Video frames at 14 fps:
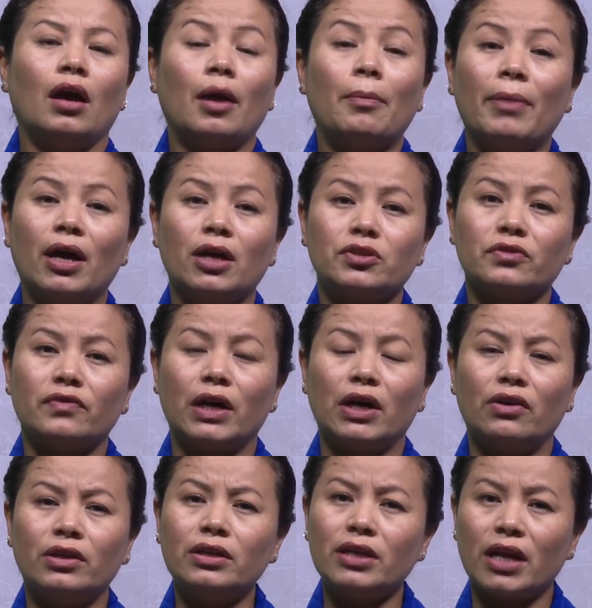a part of
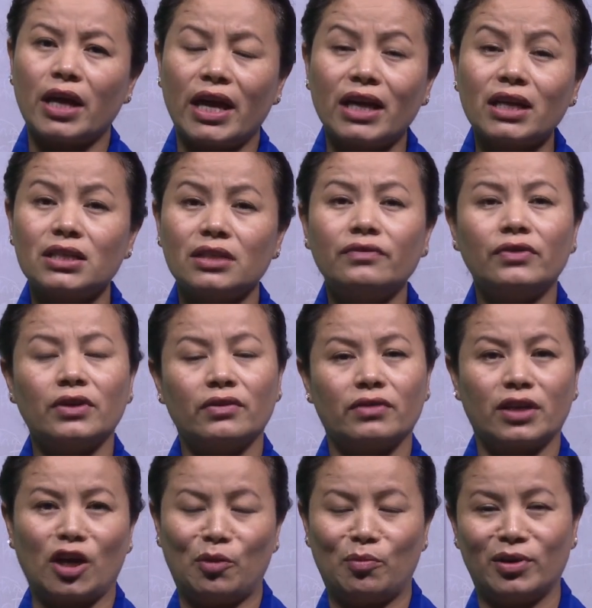our active
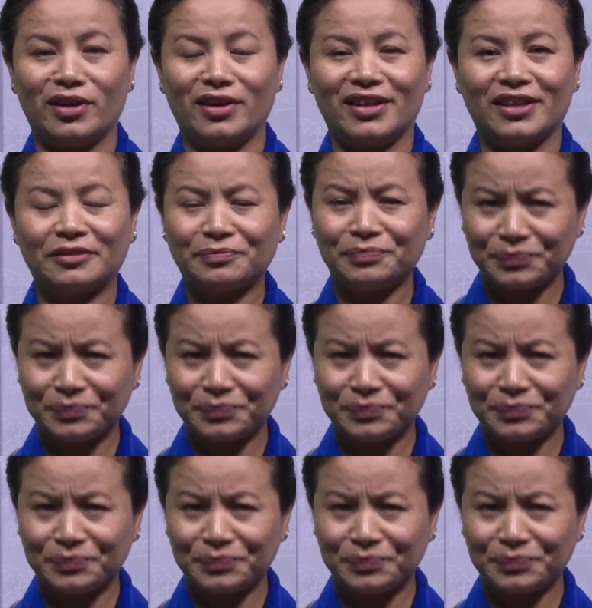vocabulary.